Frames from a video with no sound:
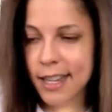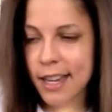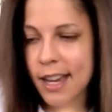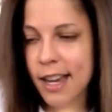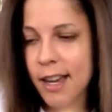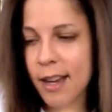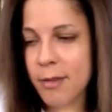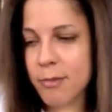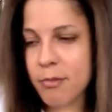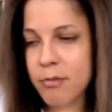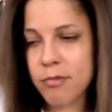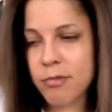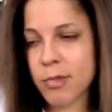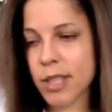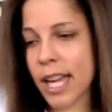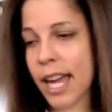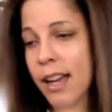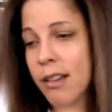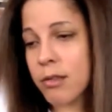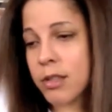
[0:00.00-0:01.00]

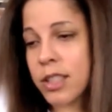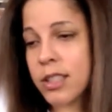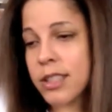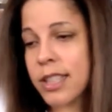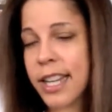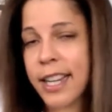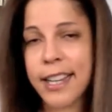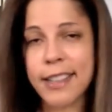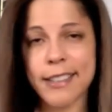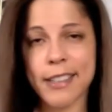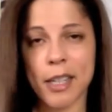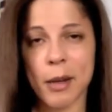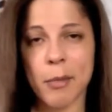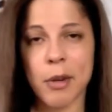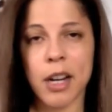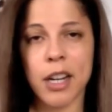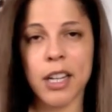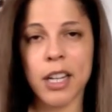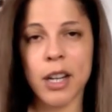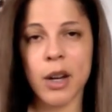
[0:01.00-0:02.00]
yeah, well, like I said, I'm
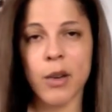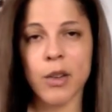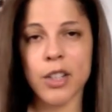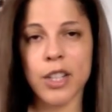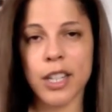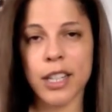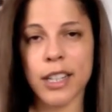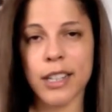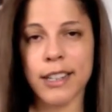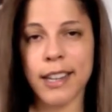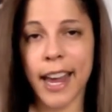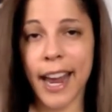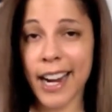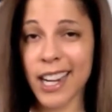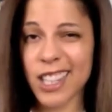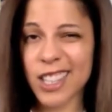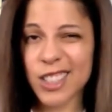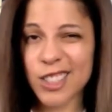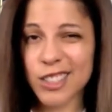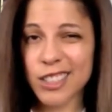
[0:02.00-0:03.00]
not going to go into any
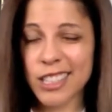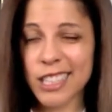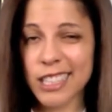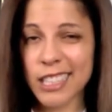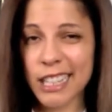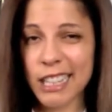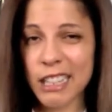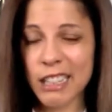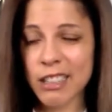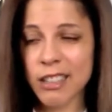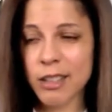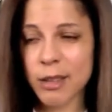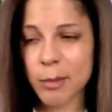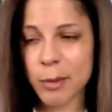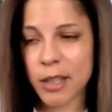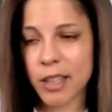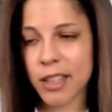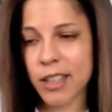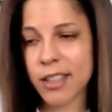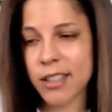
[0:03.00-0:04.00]
technical details
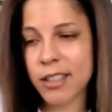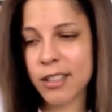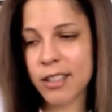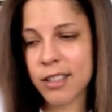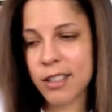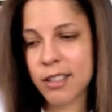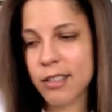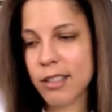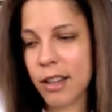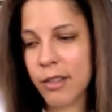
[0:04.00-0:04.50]
because